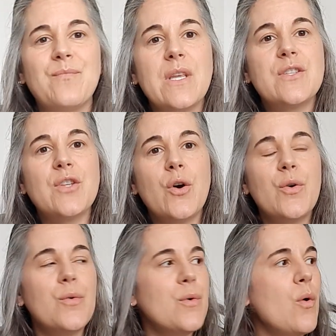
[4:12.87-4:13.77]

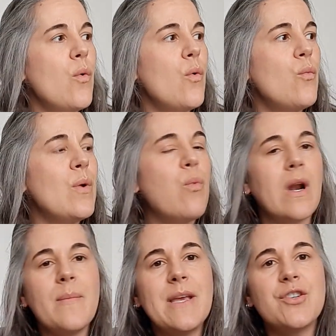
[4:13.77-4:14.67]
So we
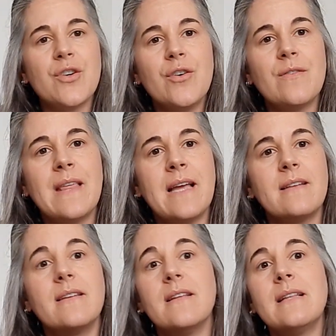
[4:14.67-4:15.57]
want to make sure
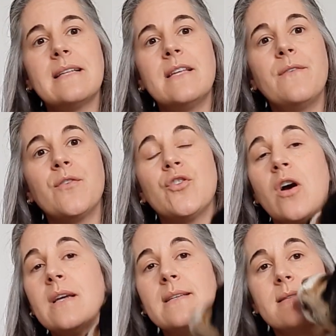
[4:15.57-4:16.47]
that, let's say if your
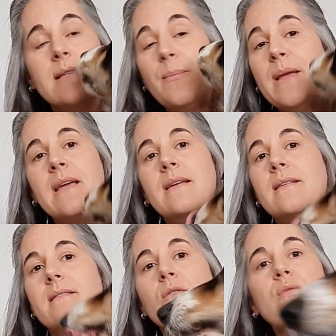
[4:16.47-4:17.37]
dog is slipping and
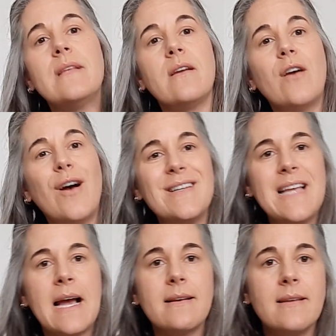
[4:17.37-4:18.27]
is losing
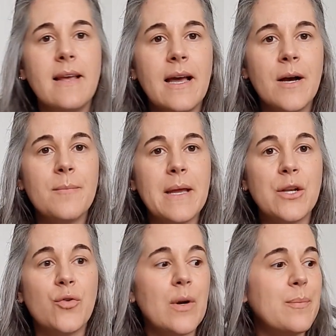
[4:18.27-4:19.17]
contact
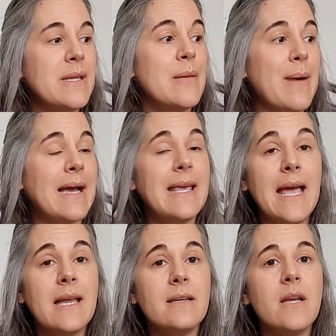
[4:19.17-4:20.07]
and grip in the back
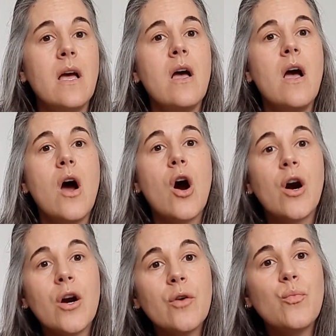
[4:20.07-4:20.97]
end,
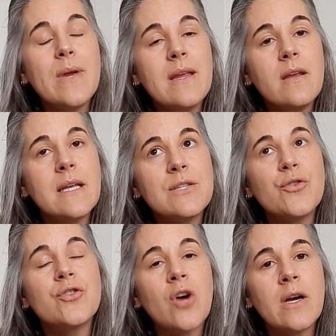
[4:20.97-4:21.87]
is
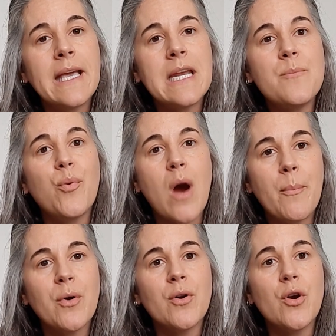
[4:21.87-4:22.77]
your dog getting
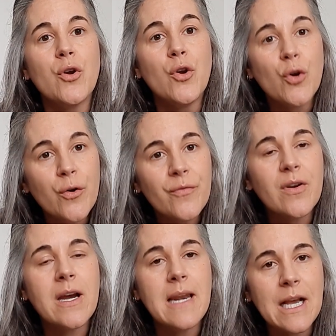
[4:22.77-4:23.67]
proper nerve
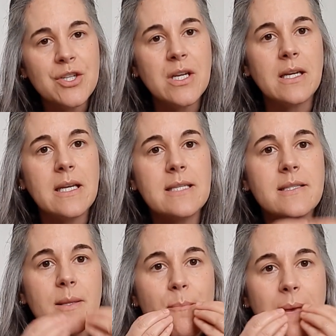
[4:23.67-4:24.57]
connection?
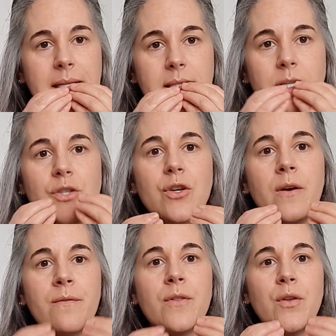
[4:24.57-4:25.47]
Is the message
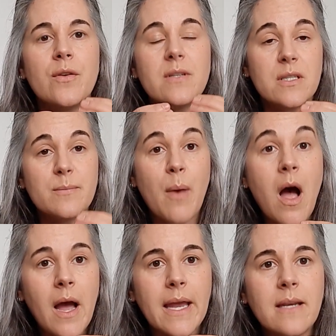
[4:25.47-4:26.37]
of the
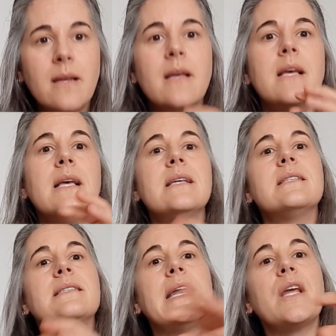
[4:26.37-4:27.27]
spine
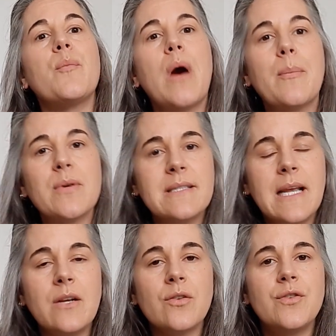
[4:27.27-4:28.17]
sending a proper
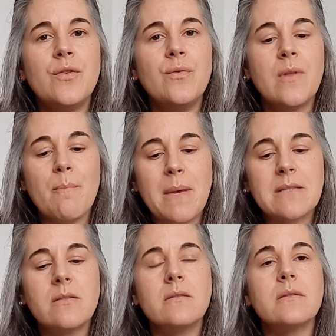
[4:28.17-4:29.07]
signal to the
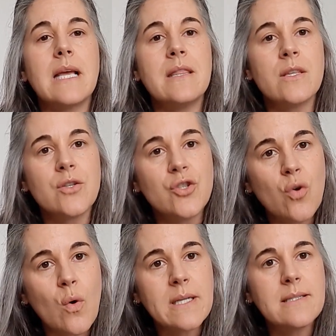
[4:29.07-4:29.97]
muscles and the
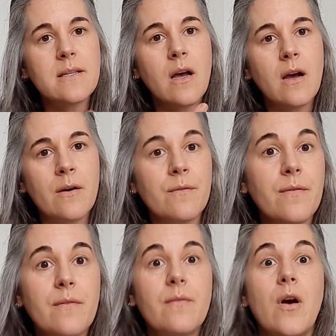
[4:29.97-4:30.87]
joints of
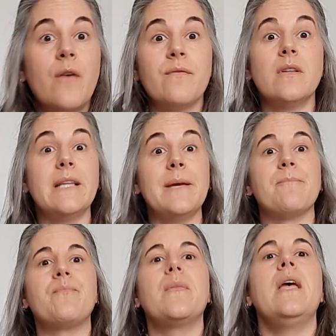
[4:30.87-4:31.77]
the limb?
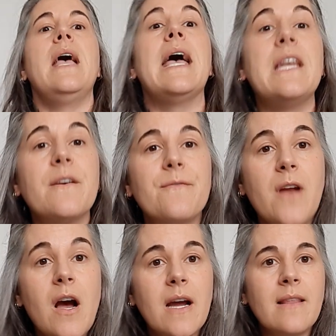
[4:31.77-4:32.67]
And if
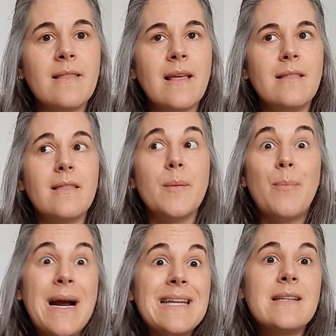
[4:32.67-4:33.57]
not, then the
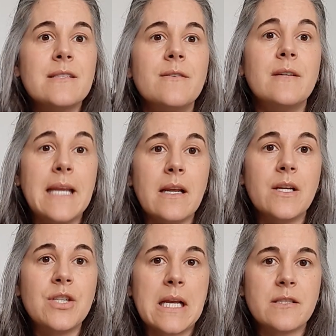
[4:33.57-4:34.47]
body doesn't get a
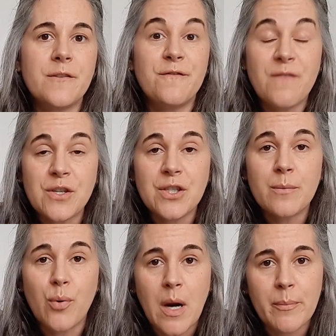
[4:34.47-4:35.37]
chance to
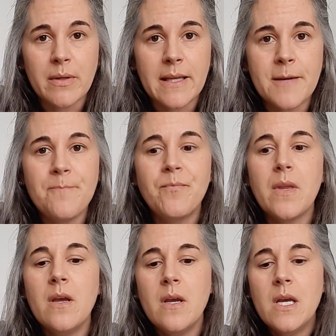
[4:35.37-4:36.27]
function properly.
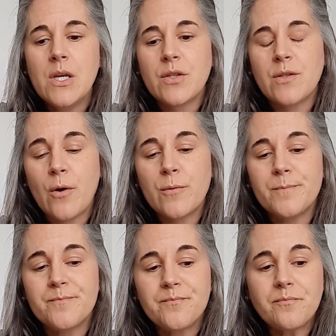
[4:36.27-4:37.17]
So